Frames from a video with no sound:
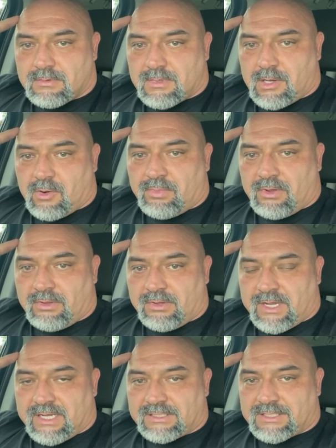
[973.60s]
I hope all you
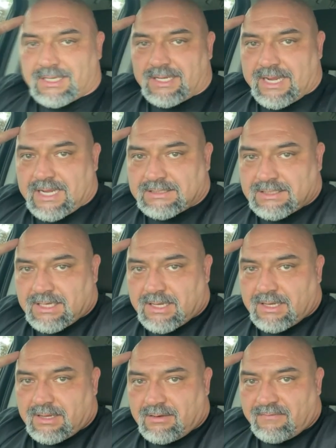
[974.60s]
guys kick ass
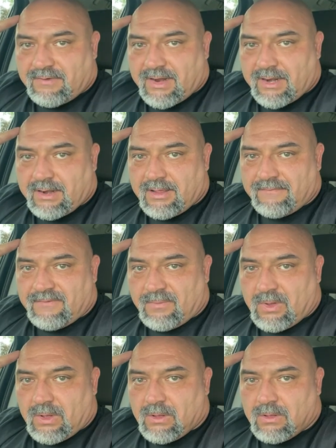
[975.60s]
tonight on Friday Night
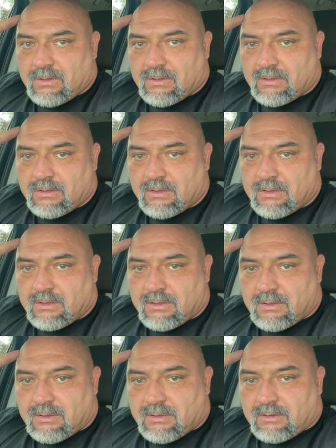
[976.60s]
Football.
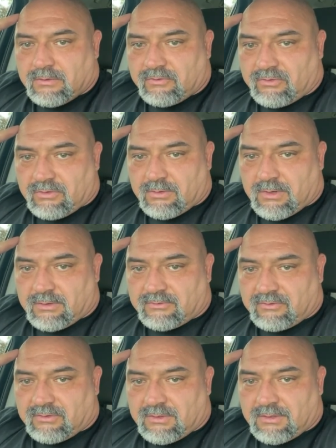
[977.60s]
Let's see who
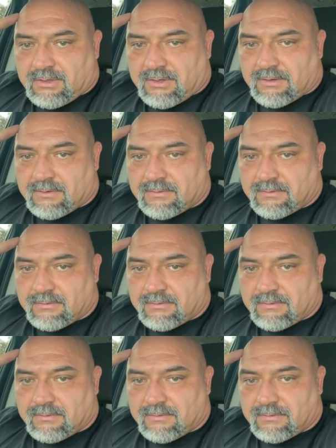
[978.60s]
else is in here.